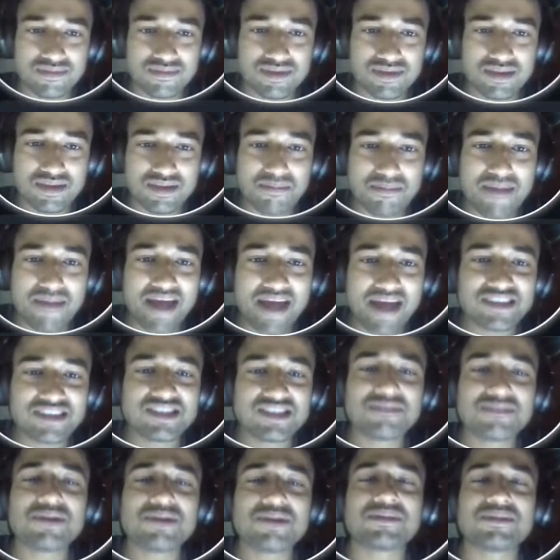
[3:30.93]
The
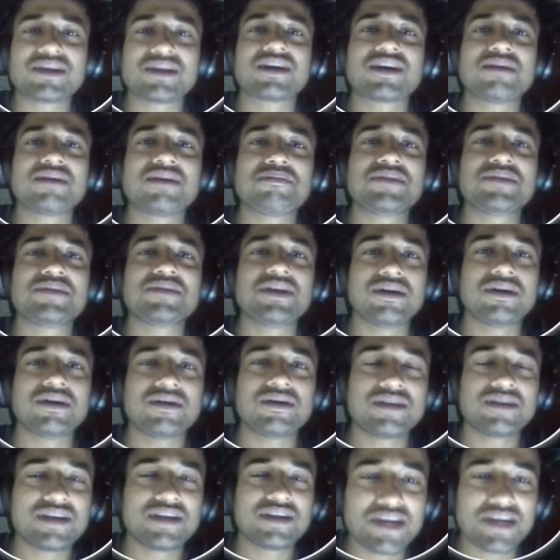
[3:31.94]
maximum the company
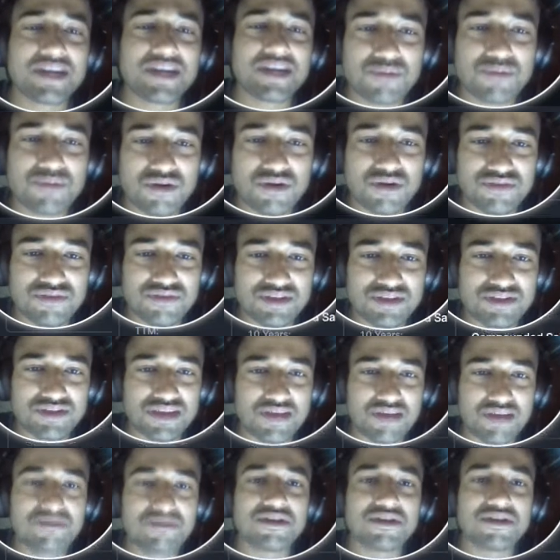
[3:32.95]
earned in net profits
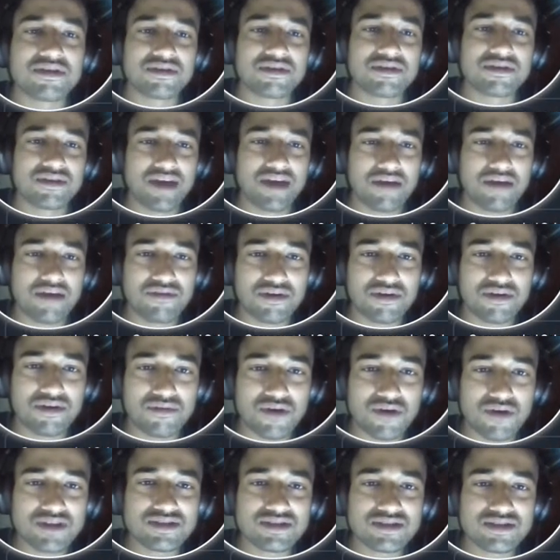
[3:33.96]
ever
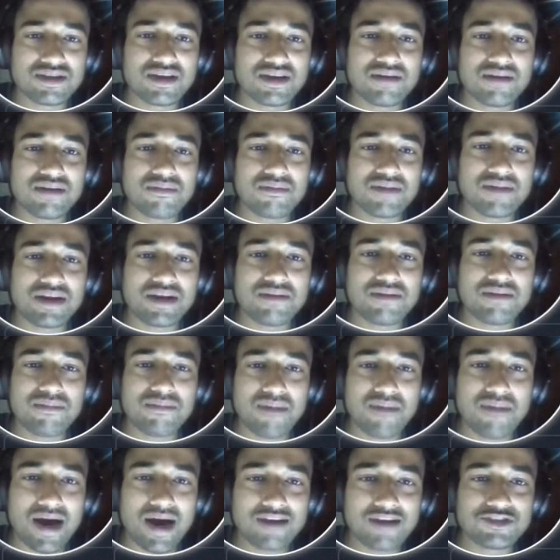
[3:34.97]
was in
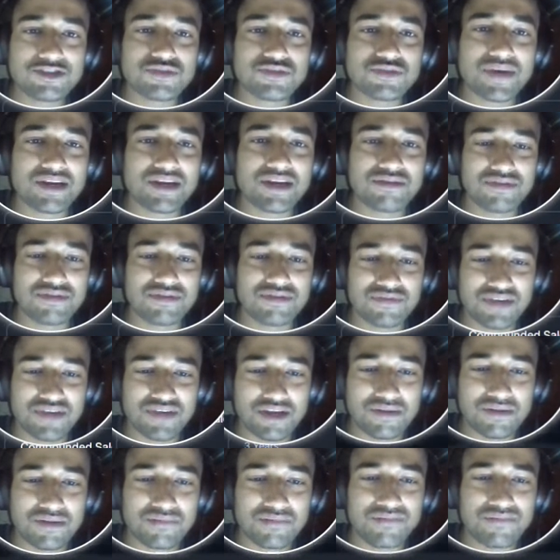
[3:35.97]
March
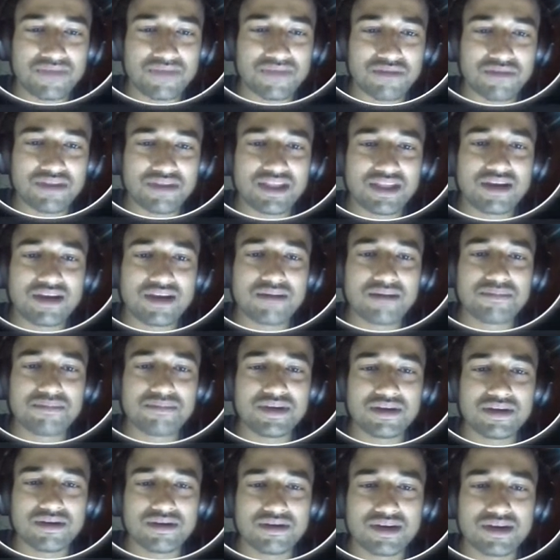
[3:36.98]
2015, when the
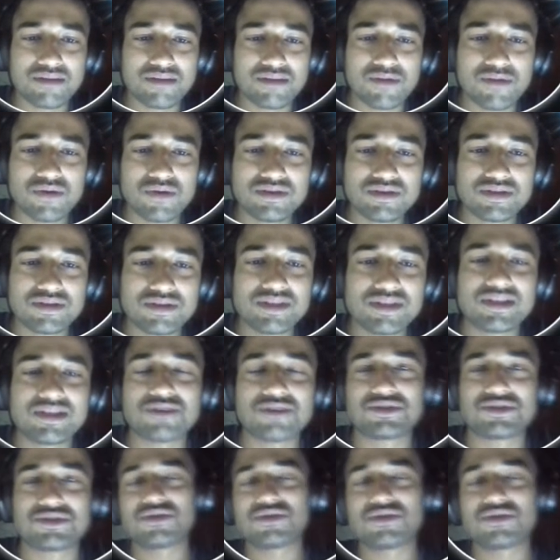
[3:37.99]
company earned about
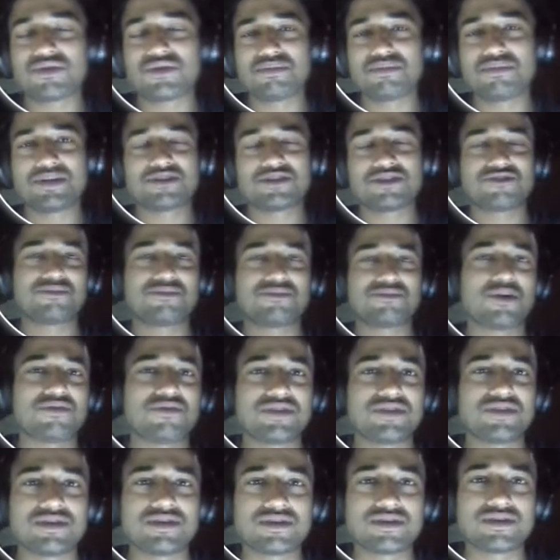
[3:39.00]
3,000 crore rupees of
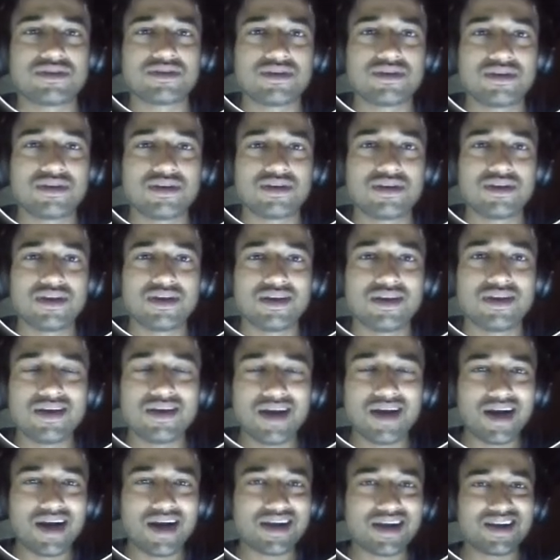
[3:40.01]
profit.
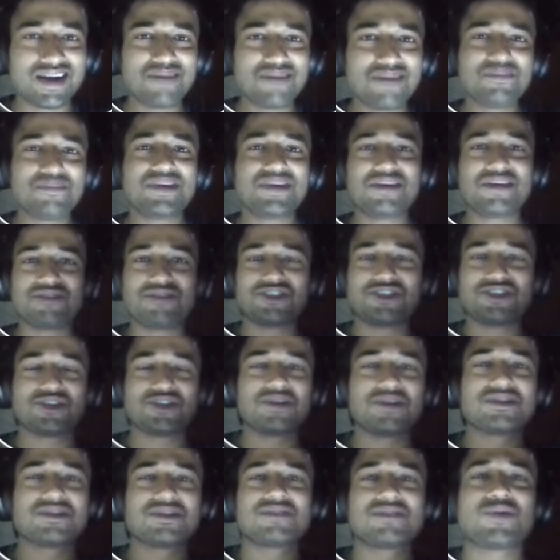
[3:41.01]
A company which
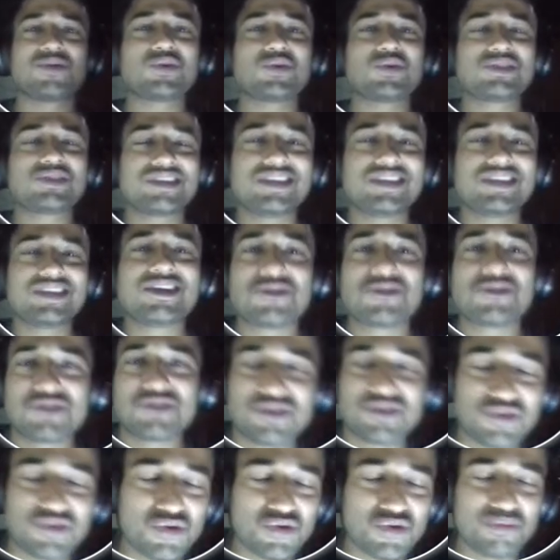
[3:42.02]
earns about
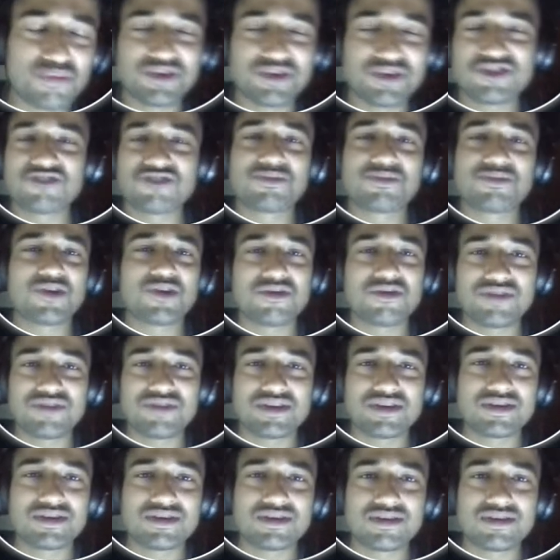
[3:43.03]
3,000 crore rupees of profit